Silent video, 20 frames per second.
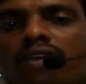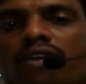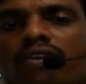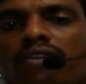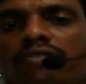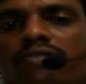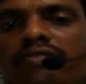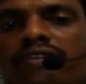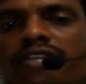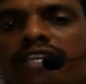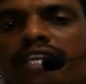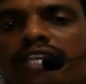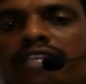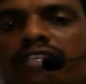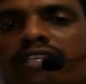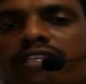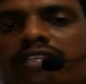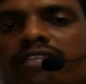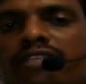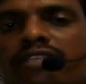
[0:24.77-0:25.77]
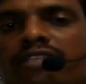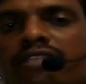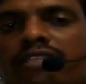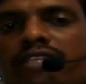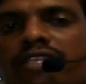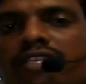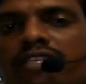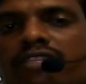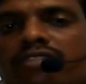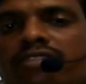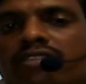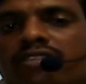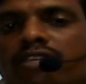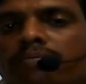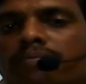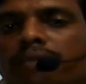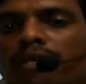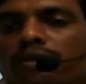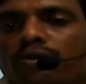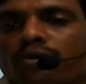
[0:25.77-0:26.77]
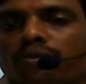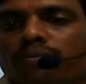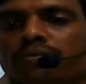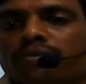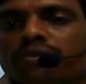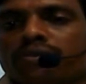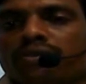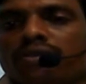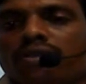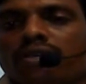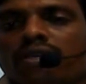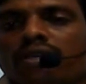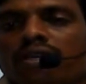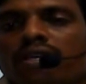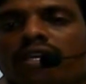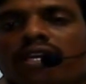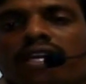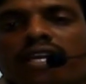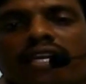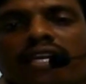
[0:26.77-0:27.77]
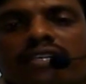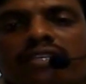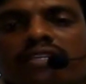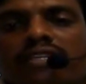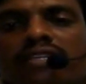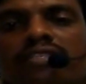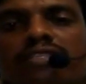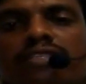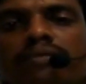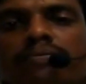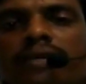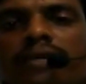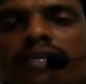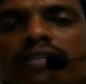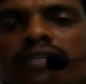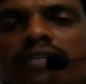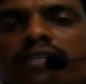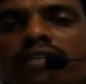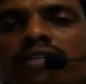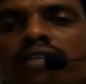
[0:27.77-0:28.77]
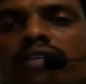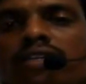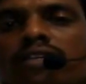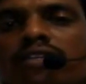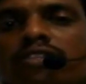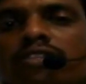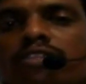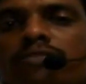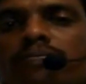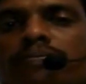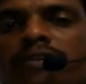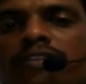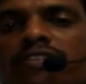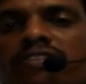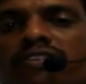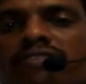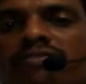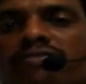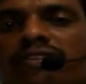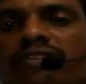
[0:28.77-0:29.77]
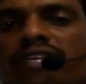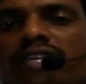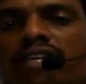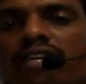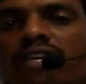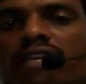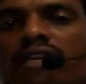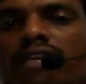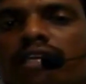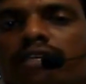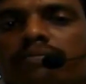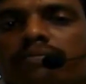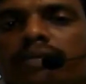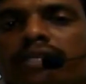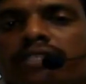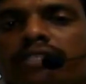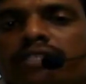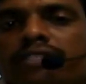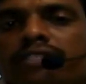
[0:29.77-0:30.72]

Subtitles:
If we take the terrestrial biomes characterized by specific climate